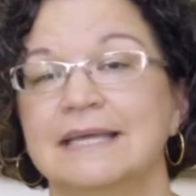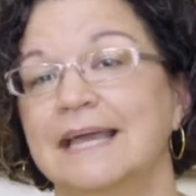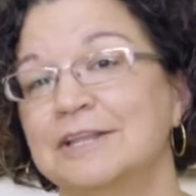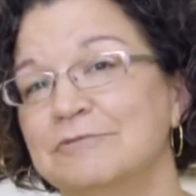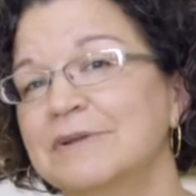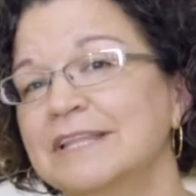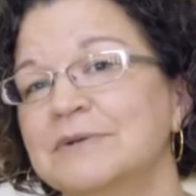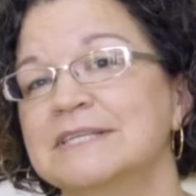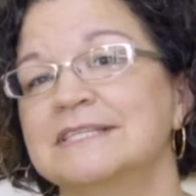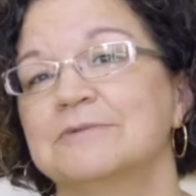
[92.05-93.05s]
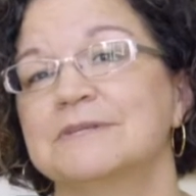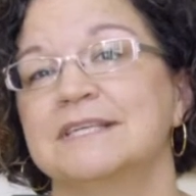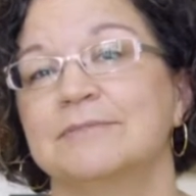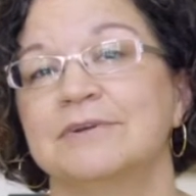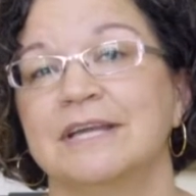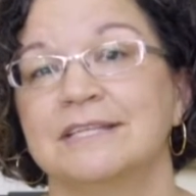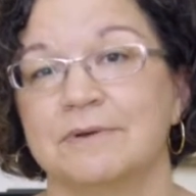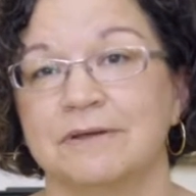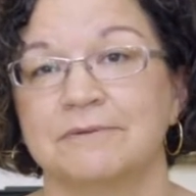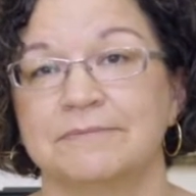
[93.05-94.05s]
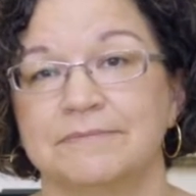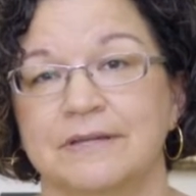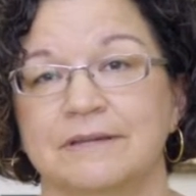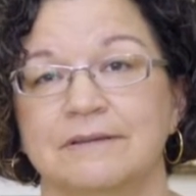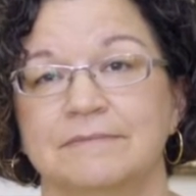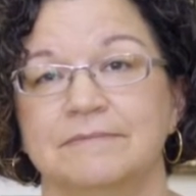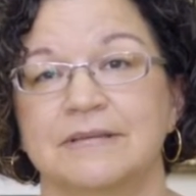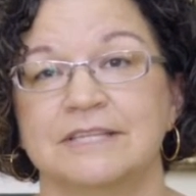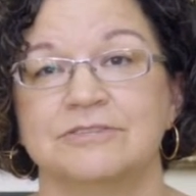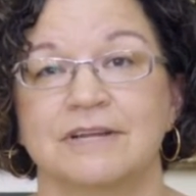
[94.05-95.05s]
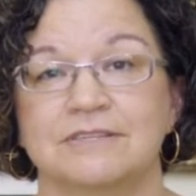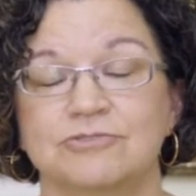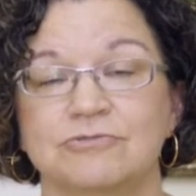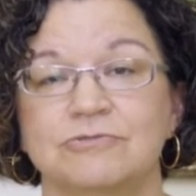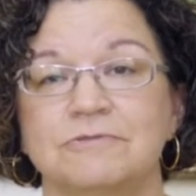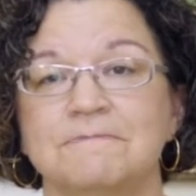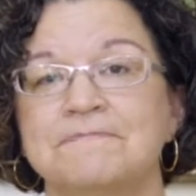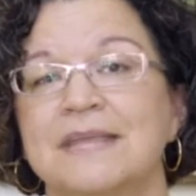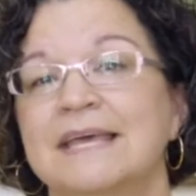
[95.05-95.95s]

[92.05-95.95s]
and you really want to stick with summer dates while kids are out of school,